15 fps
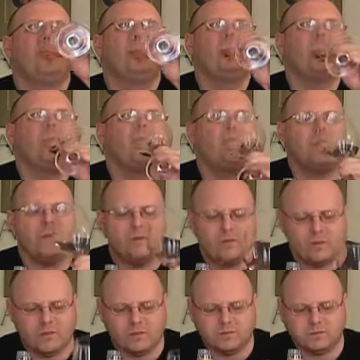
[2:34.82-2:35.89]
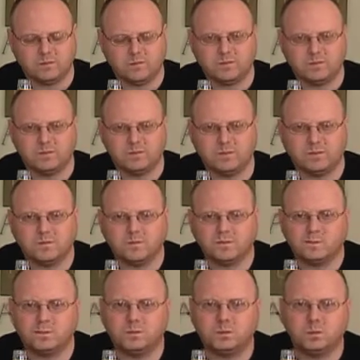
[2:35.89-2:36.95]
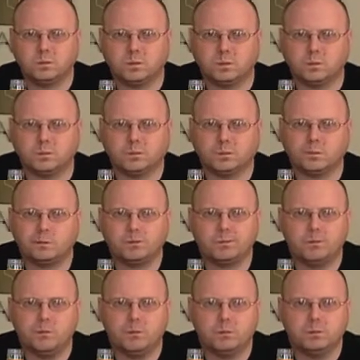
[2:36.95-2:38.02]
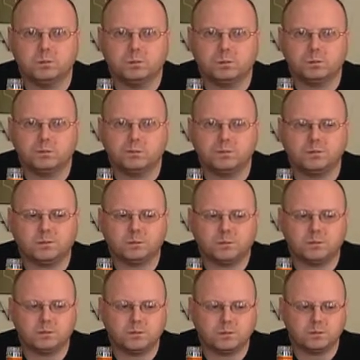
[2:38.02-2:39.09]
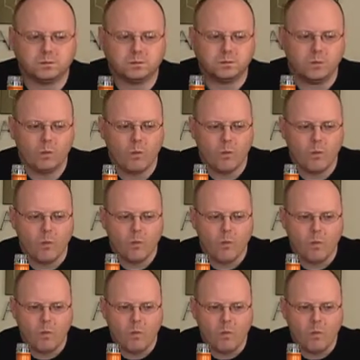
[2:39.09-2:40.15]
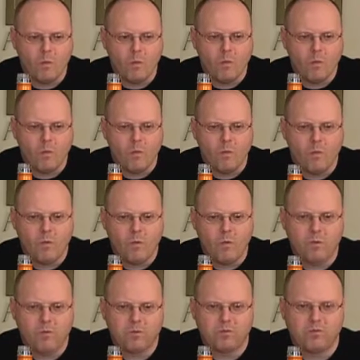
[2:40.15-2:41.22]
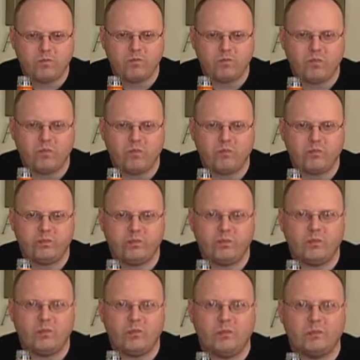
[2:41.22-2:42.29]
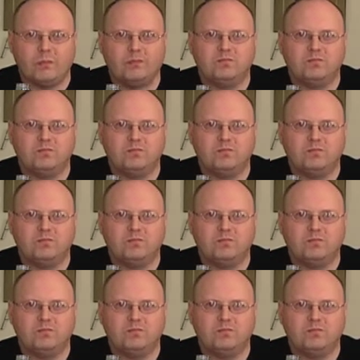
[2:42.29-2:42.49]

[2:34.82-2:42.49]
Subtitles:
(no one is talking)